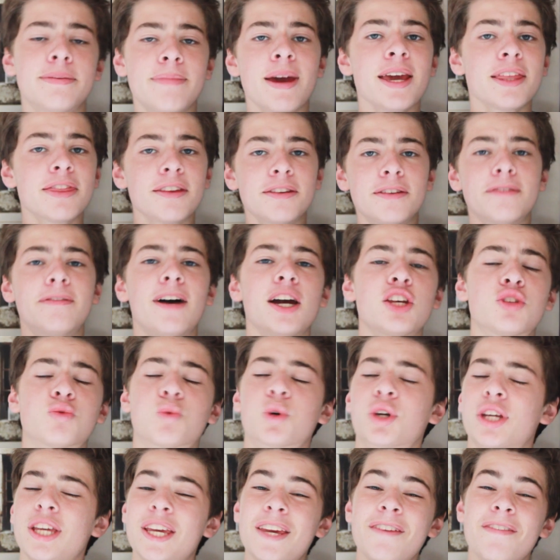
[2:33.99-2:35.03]
to make the device
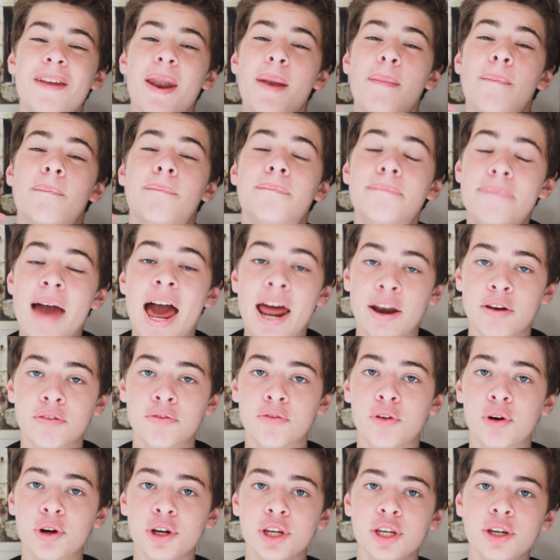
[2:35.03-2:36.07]
work even better
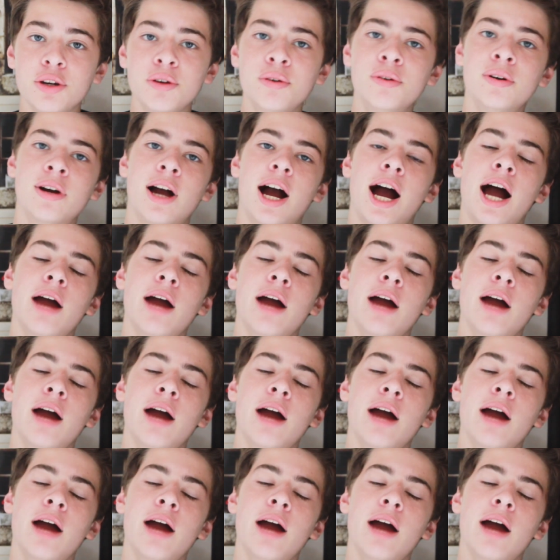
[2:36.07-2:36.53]
for you,